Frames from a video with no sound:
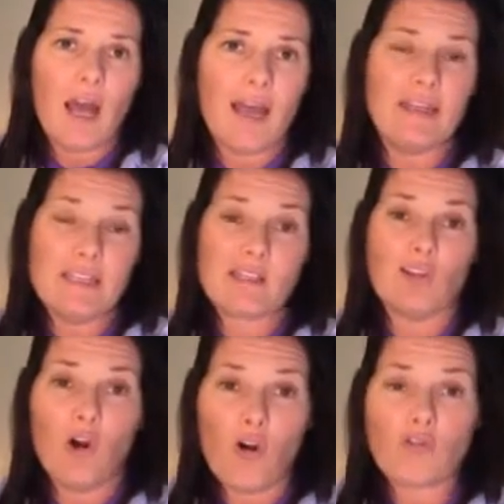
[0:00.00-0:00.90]
uh, it is a
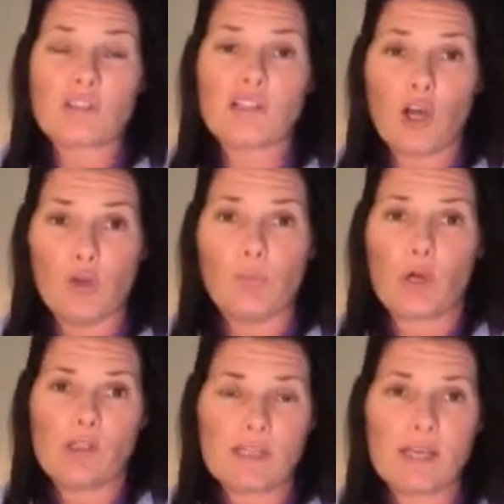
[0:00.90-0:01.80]
long, slow
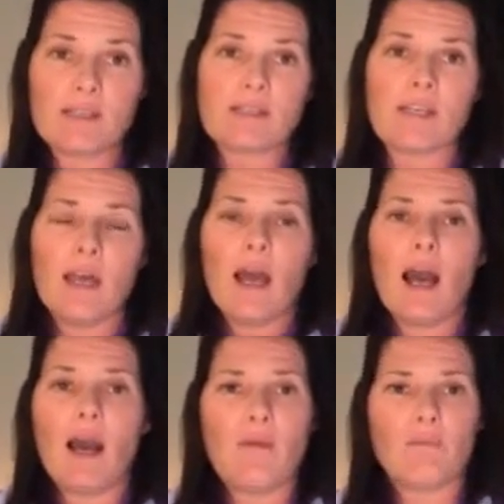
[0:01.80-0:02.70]
process,
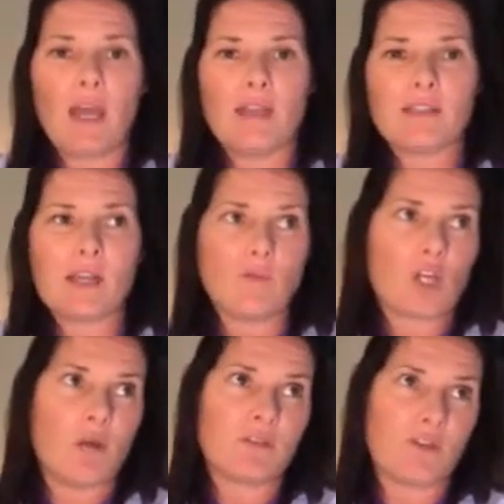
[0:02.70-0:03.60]
um, and
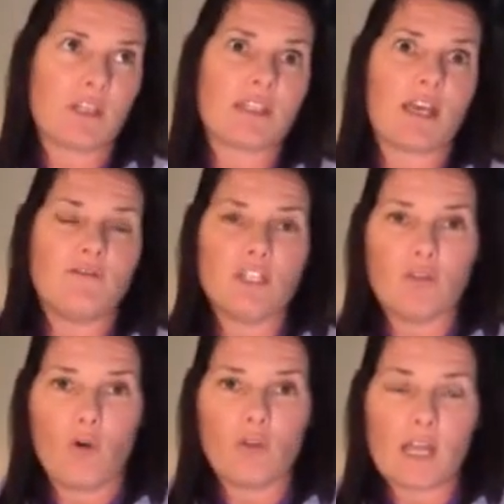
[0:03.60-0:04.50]
sometimes for the safety
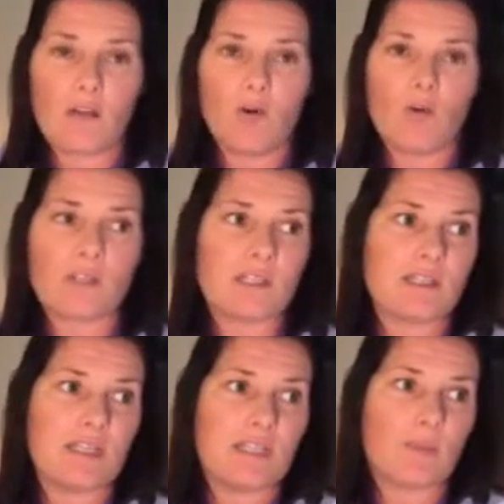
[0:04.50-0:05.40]
of all the other
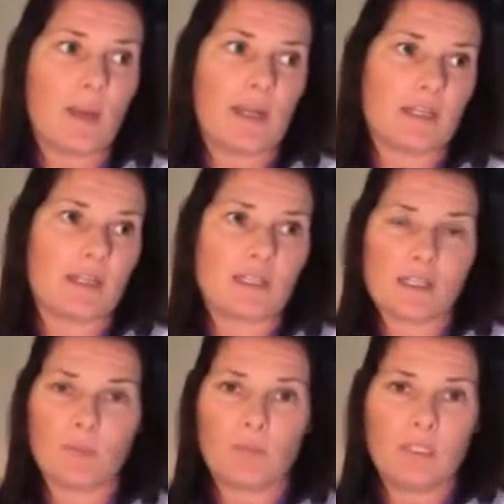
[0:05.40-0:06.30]
horses, it is better to
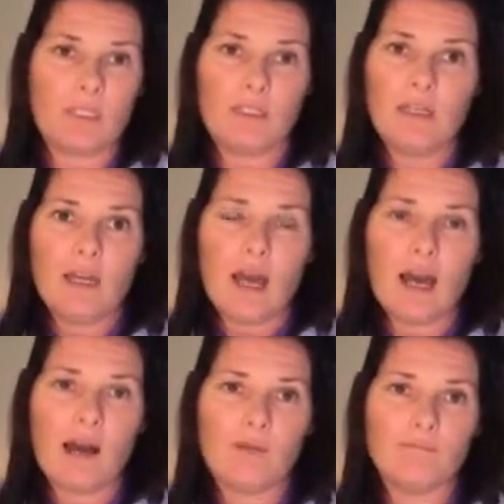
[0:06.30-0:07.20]
simply
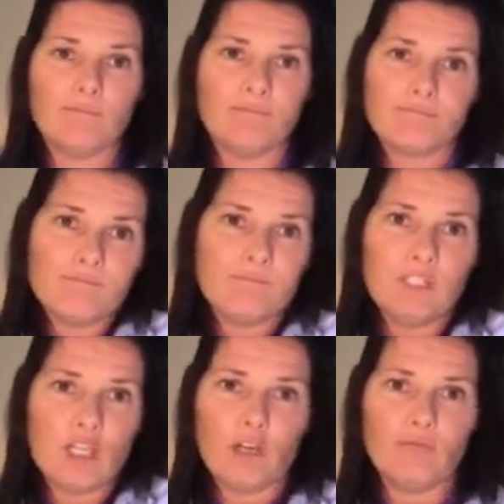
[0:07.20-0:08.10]
um,
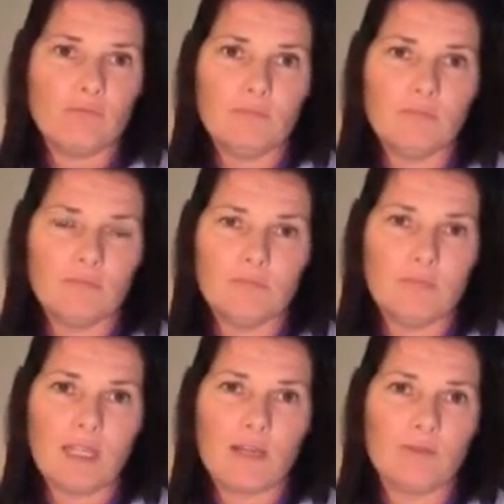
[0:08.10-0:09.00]
you know
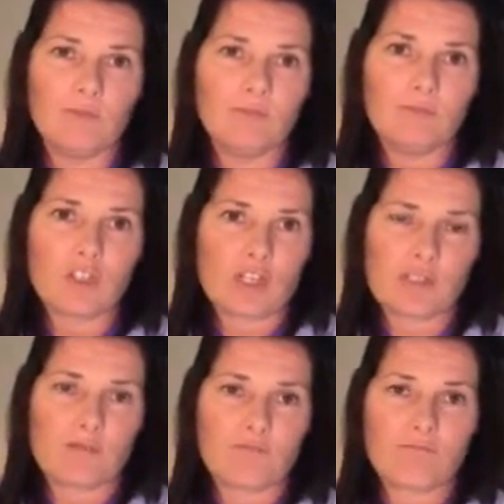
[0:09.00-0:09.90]
let them
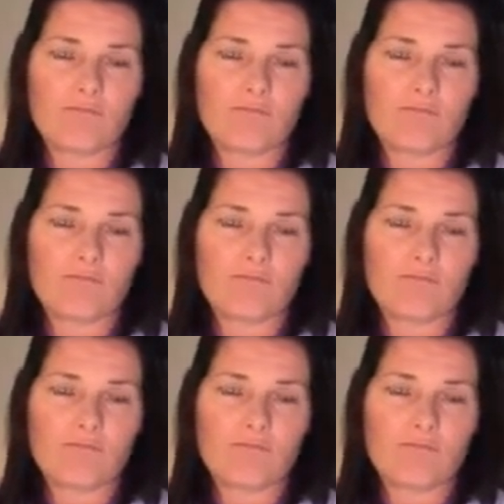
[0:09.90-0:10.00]
just